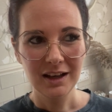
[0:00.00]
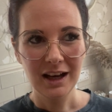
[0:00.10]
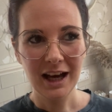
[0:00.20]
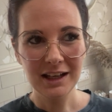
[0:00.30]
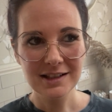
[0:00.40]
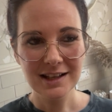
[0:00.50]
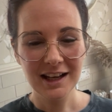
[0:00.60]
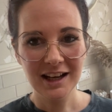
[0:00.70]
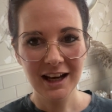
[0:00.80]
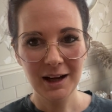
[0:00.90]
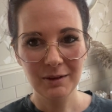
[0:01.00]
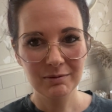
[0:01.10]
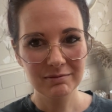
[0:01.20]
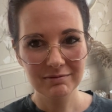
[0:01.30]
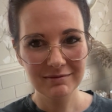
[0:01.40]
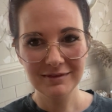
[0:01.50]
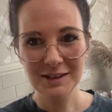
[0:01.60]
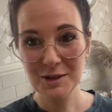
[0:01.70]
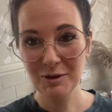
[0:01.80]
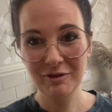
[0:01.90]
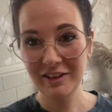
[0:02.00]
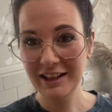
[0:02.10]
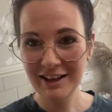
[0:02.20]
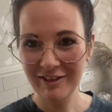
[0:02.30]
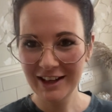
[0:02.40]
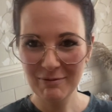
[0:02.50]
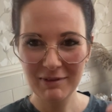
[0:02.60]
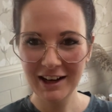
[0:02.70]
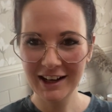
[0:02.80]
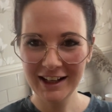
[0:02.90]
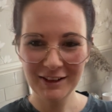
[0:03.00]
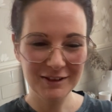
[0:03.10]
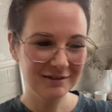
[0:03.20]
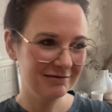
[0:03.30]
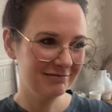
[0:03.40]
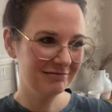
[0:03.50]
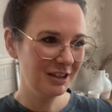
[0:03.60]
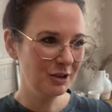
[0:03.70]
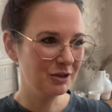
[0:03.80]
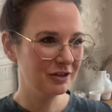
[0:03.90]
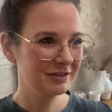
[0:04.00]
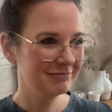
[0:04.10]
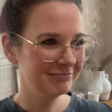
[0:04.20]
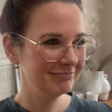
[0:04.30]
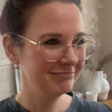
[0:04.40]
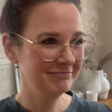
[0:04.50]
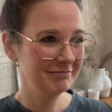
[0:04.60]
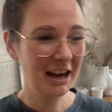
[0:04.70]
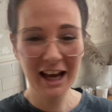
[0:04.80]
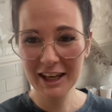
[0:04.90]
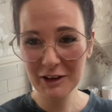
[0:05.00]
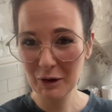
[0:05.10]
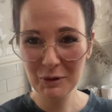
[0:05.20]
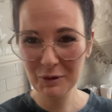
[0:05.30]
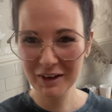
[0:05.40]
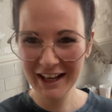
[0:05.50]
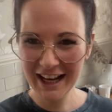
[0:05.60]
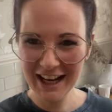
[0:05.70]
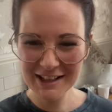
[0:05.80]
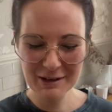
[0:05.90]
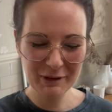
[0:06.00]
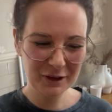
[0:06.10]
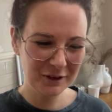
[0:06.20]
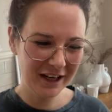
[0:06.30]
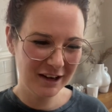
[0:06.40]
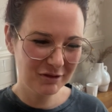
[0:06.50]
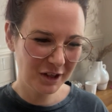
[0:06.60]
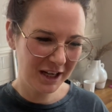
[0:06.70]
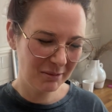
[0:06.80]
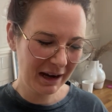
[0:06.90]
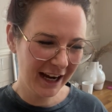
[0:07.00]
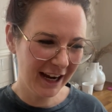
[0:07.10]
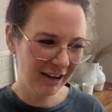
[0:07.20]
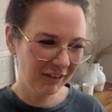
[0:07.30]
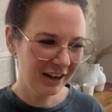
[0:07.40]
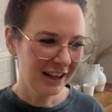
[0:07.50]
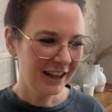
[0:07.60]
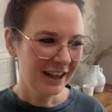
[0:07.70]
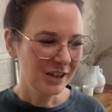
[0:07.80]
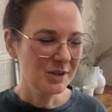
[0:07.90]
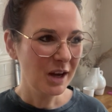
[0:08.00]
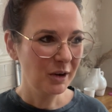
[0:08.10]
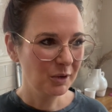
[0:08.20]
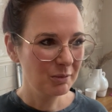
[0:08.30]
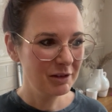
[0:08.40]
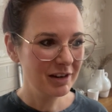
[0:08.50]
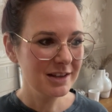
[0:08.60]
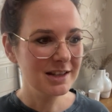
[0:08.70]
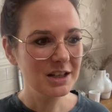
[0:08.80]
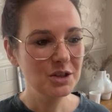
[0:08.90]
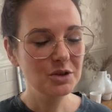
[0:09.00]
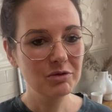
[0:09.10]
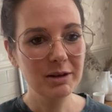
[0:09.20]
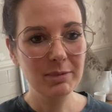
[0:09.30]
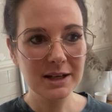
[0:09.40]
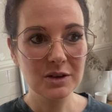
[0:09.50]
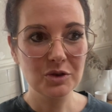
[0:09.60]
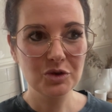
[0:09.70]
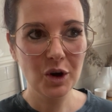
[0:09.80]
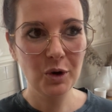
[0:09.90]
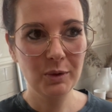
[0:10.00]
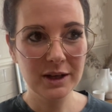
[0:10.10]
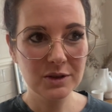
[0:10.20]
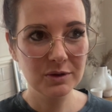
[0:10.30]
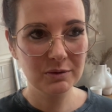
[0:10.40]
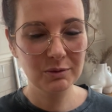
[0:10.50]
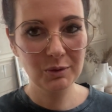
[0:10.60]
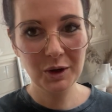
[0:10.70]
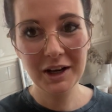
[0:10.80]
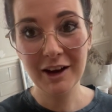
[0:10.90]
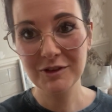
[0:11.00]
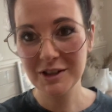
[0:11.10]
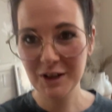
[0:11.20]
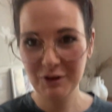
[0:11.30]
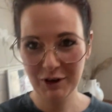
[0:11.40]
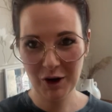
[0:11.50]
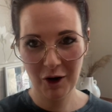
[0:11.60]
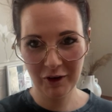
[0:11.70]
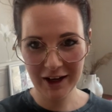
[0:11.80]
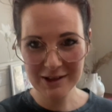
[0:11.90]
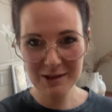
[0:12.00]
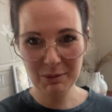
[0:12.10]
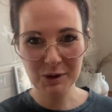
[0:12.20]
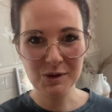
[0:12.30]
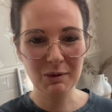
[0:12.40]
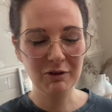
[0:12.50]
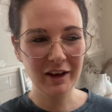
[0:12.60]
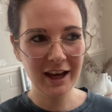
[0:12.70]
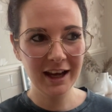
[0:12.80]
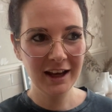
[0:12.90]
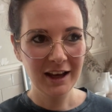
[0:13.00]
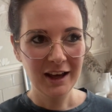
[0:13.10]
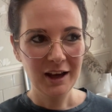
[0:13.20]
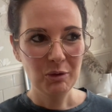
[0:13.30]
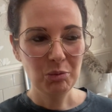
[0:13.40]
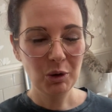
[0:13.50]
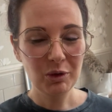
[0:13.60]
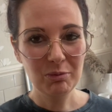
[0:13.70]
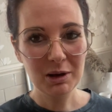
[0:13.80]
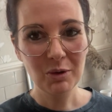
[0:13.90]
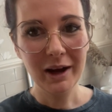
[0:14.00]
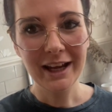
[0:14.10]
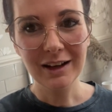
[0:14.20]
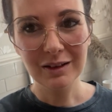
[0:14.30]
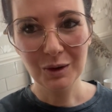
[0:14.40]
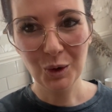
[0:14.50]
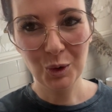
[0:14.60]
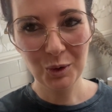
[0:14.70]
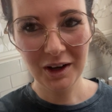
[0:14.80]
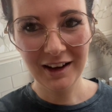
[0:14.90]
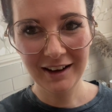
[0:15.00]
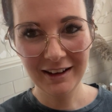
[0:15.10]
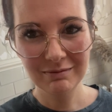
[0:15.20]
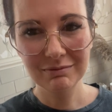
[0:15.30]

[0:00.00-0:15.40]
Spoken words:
And it's like there's something living in my roof, and I don't know what it is, and we could hear it running about. So my friend said you should ring pest control, which we're going to have to do if we can't get to the bottom of it. But we've been awake all night,